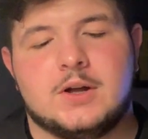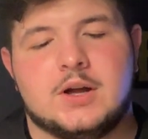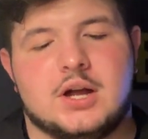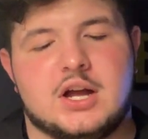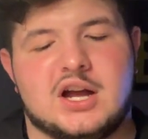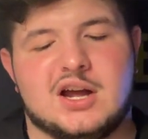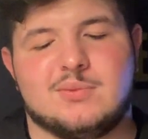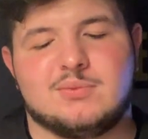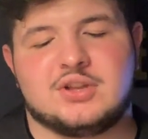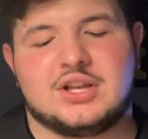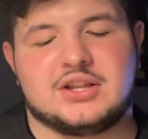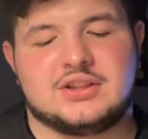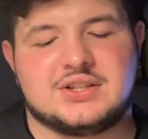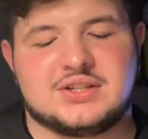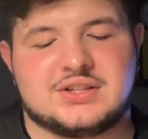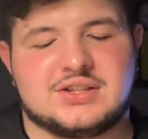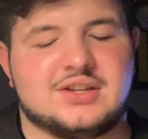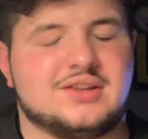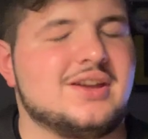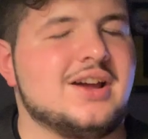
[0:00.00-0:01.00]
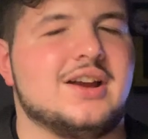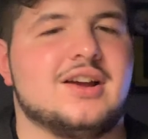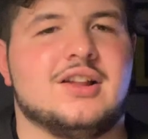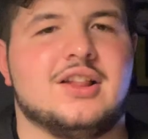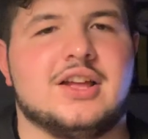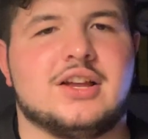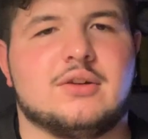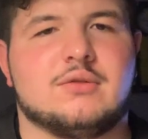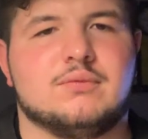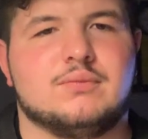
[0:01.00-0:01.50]
Um, you got this kind of
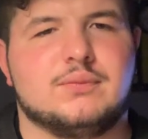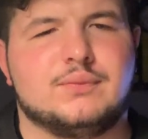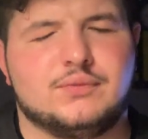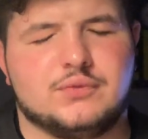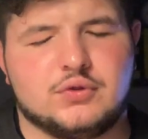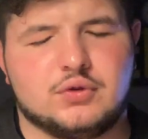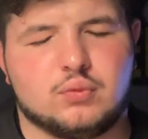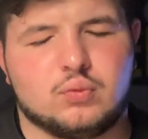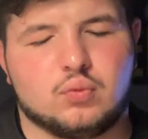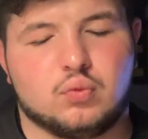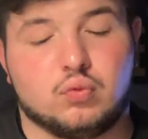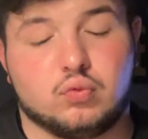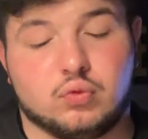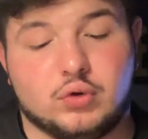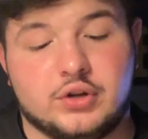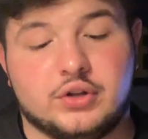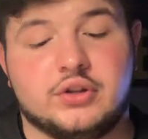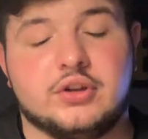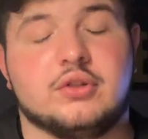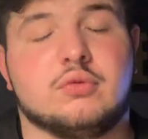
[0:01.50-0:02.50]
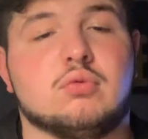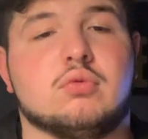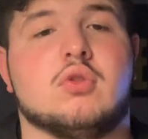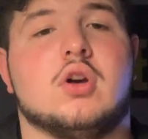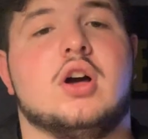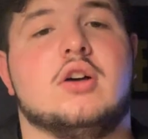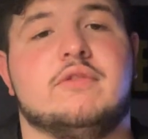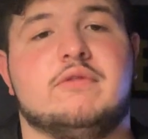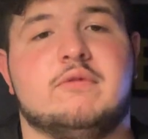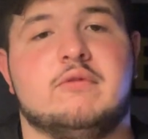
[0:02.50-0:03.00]
like really
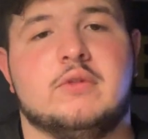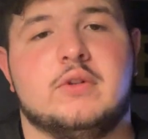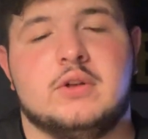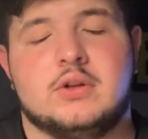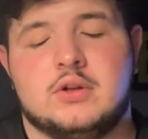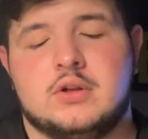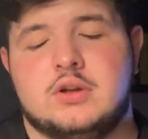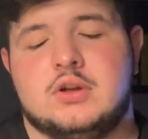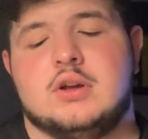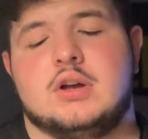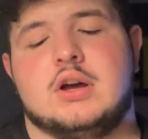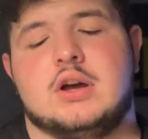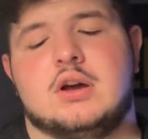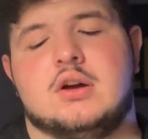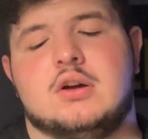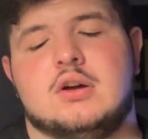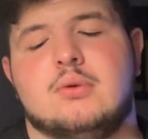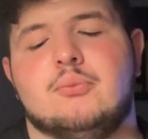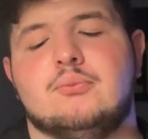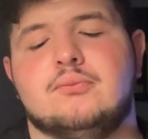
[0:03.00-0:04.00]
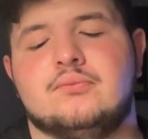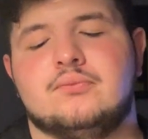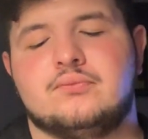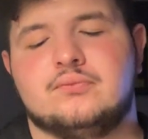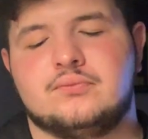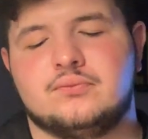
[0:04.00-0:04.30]
rough um,